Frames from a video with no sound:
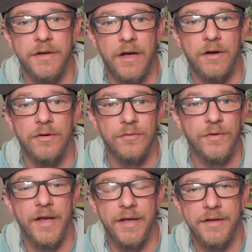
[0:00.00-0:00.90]
Now,
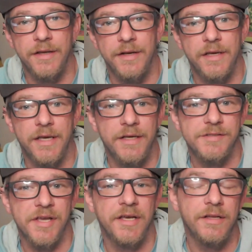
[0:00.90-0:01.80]
red
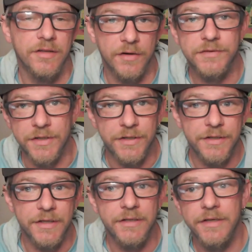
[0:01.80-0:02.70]
indicates a left
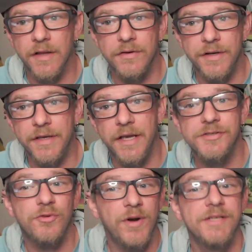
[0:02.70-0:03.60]
turn and yellow
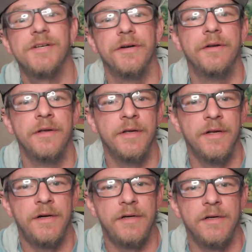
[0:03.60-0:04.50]
indicates a right turn.
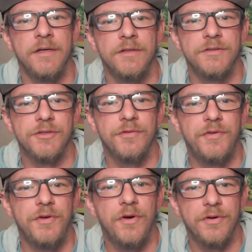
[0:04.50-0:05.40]
So
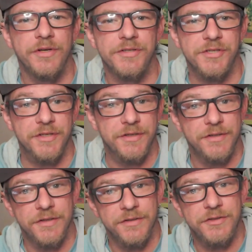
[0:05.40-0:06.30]
if you notice,
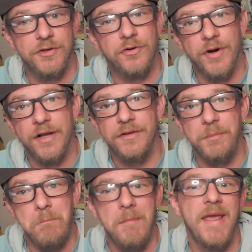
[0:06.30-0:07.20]
to
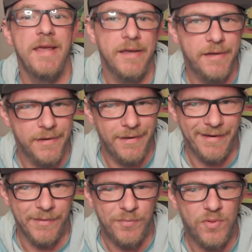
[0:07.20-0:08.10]
correctly make
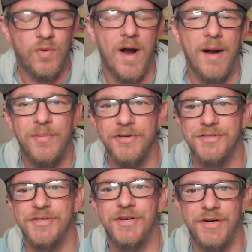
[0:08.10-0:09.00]
a proper
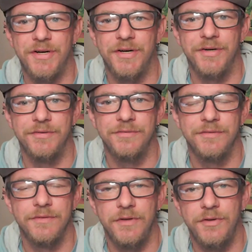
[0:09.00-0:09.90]
turn
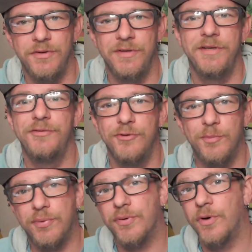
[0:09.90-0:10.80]
you need to
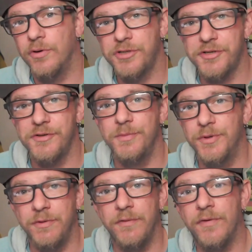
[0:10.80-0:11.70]
approach the
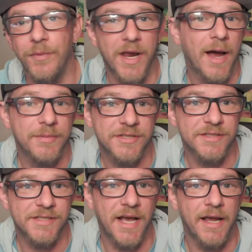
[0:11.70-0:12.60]
buoy from the
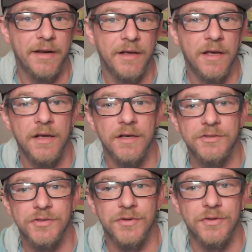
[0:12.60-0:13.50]
opposite side.
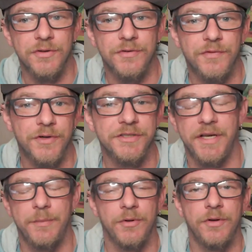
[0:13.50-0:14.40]
So,
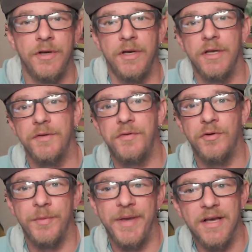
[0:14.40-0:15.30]
example, if you
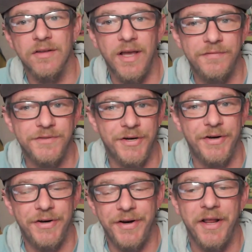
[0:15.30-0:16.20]
want to make a left
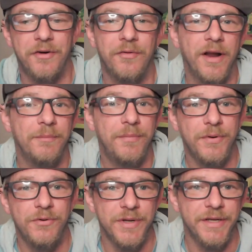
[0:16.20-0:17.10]
turn at a red
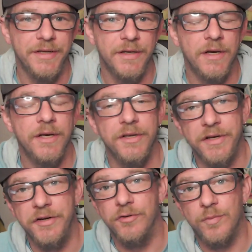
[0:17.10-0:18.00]
buoy, you
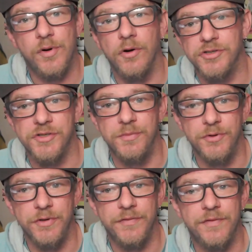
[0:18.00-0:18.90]
need to approach the
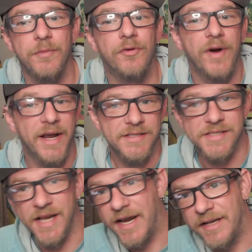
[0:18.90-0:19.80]
buoy from the right
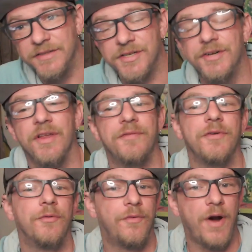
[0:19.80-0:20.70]
side and turn
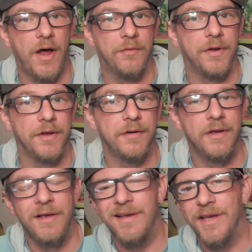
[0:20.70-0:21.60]
left around it.
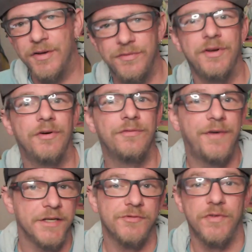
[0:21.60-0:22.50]
And,
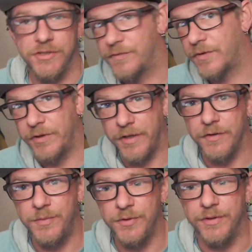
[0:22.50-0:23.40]
vice versa for a
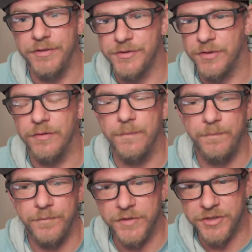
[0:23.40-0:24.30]
yellow buoy. So,
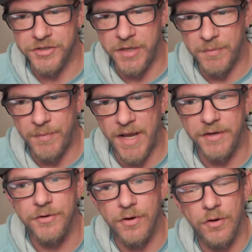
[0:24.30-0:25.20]
just keep in
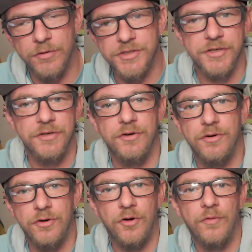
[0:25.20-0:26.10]
mind, you're always going to
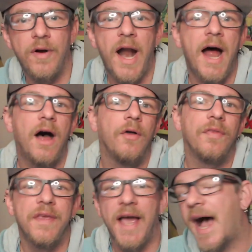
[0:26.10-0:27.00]
go
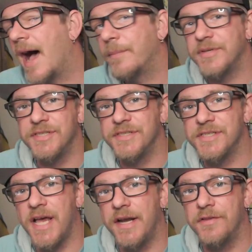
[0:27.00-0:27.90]
around the opposite
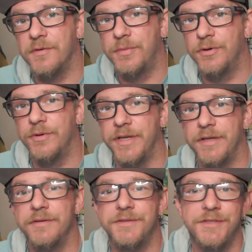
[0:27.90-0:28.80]
side of the
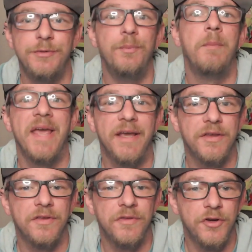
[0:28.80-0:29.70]
buoy to
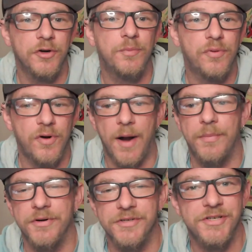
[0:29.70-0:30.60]
make your
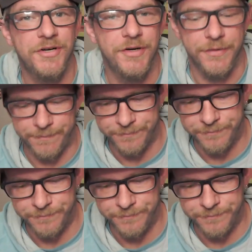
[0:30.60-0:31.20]
proper turn.